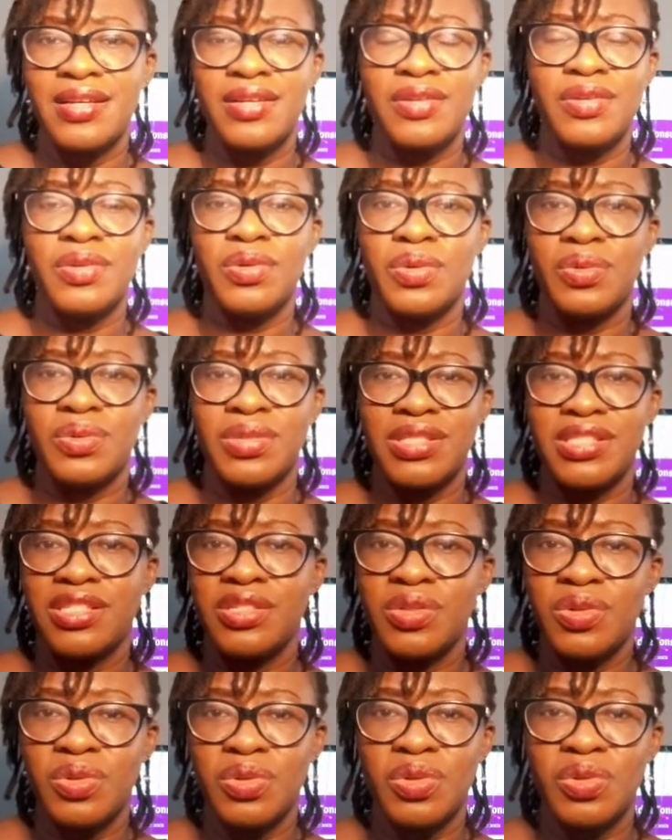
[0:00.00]
No, it's a
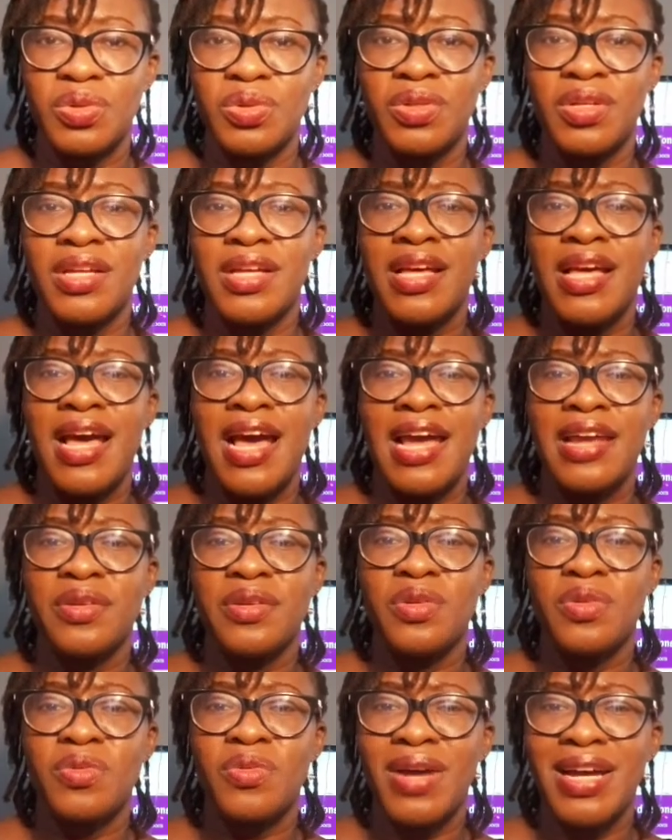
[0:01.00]
no-no. I
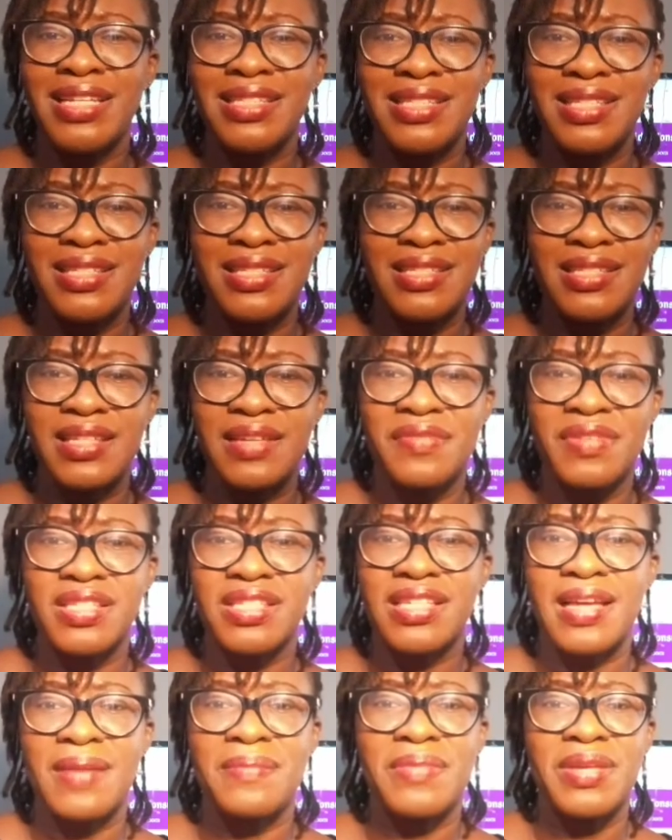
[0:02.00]
know writing
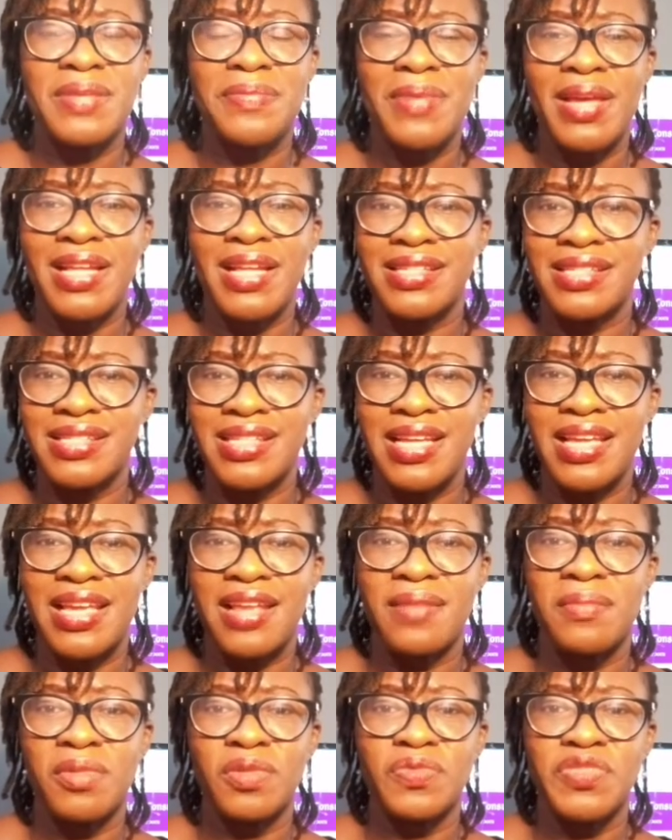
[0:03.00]
CVs can be
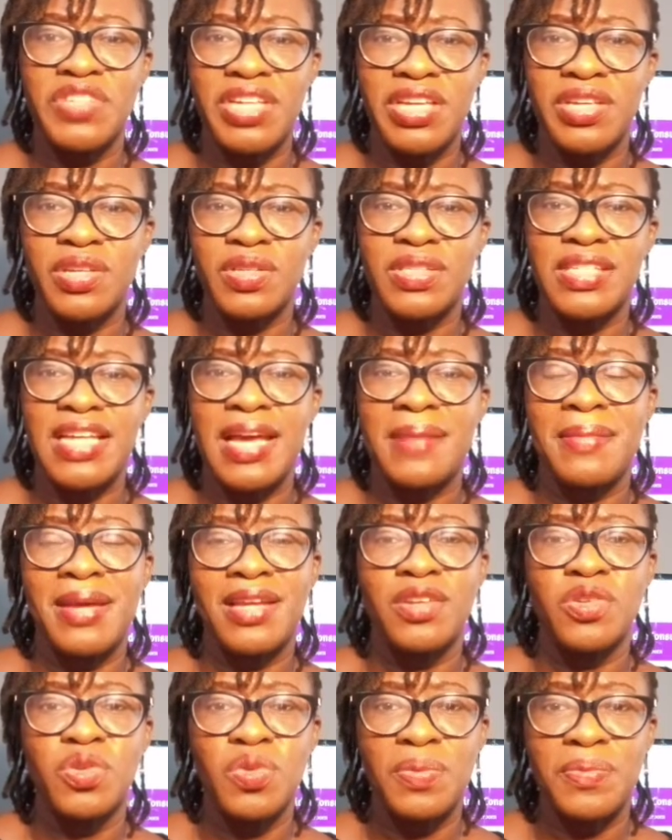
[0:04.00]
painstaking, but take your time
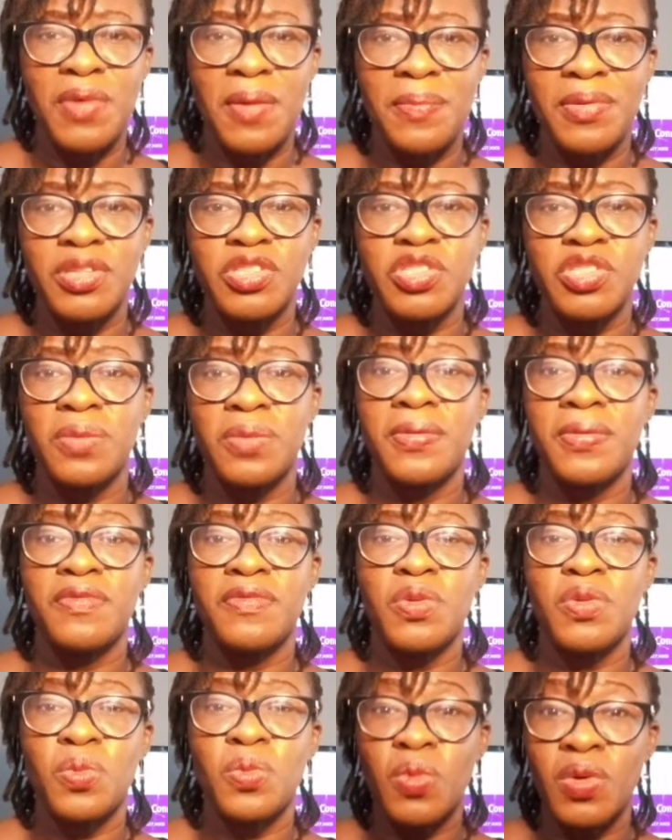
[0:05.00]
and do a proper job
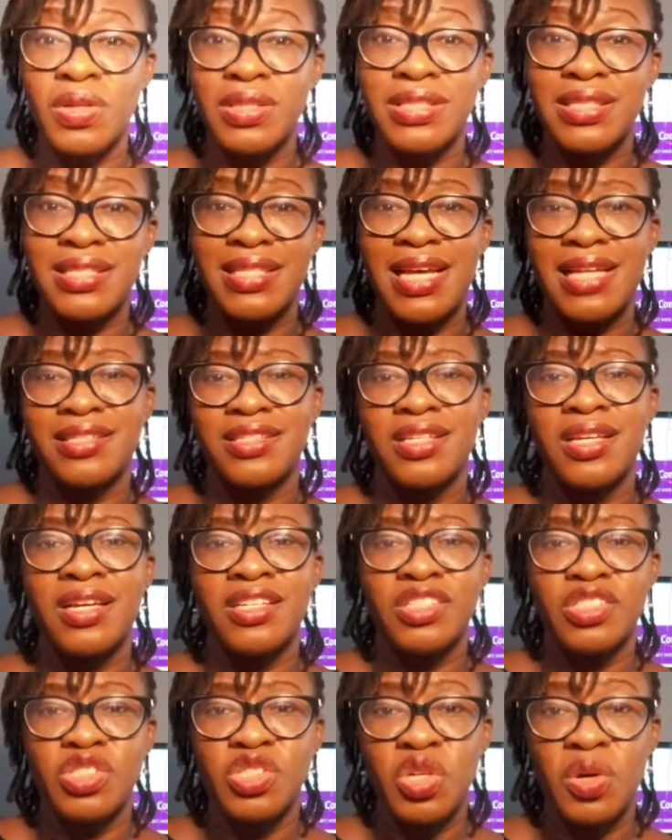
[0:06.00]
if you want that
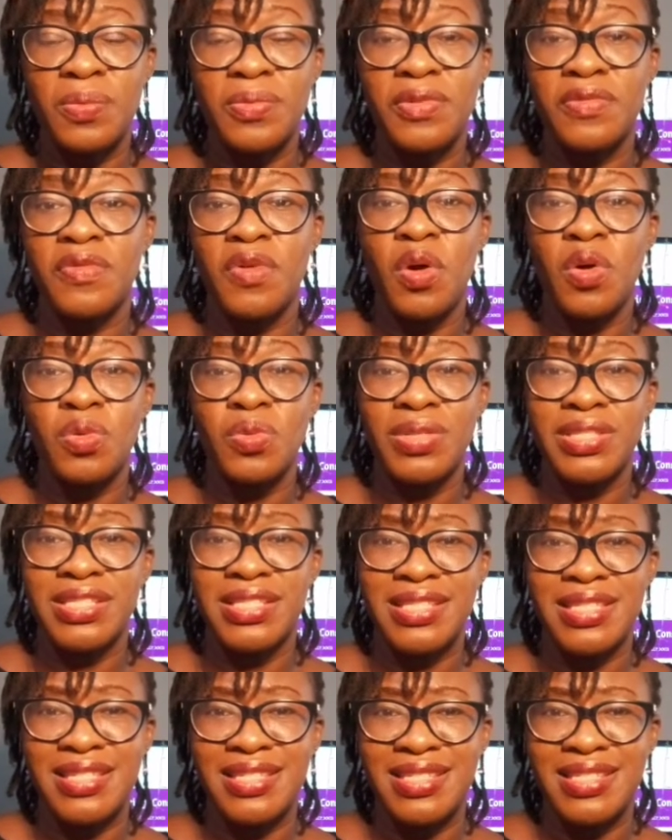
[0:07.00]
job you've
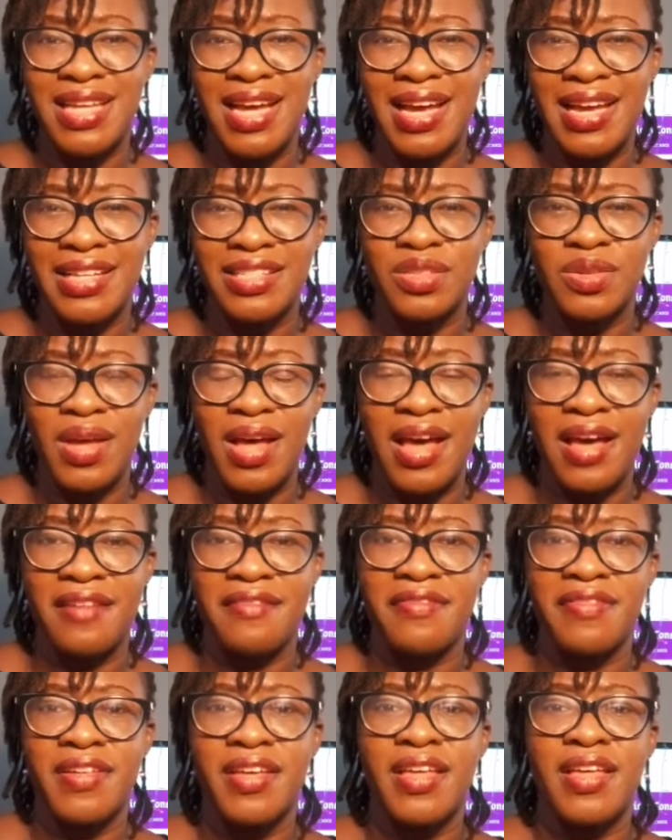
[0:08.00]
always desired to have.